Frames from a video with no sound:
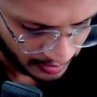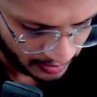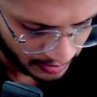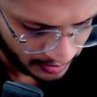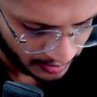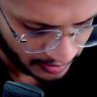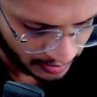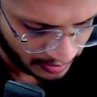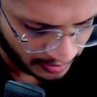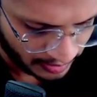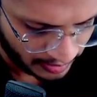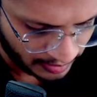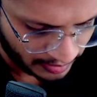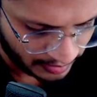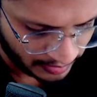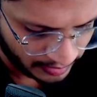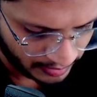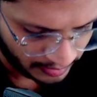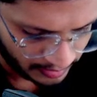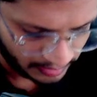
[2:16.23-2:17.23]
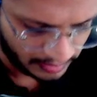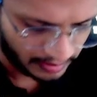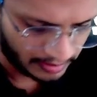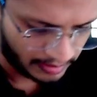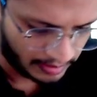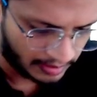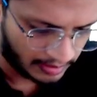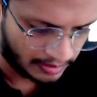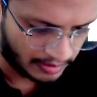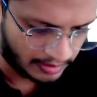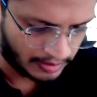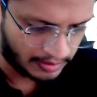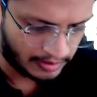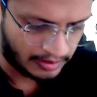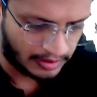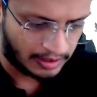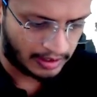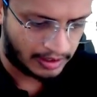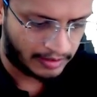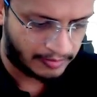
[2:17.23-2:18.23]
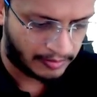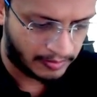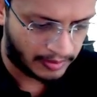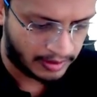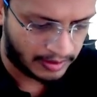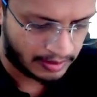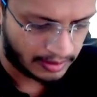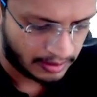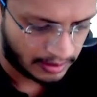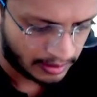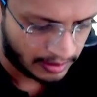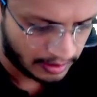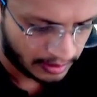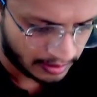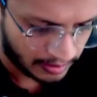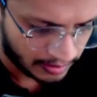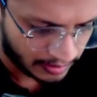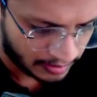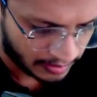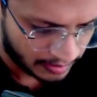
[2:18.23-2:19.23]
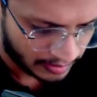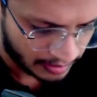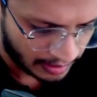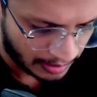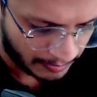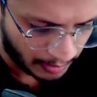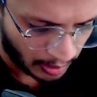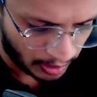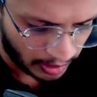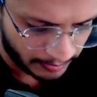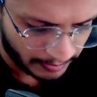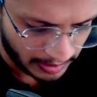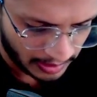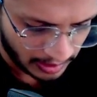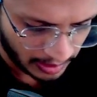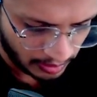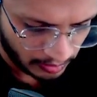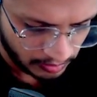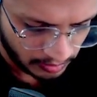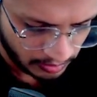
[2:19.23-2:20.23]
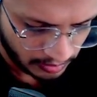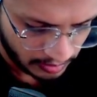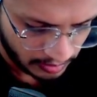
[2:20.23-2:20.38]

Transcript: Uh, Hi everyone. Am I audible now?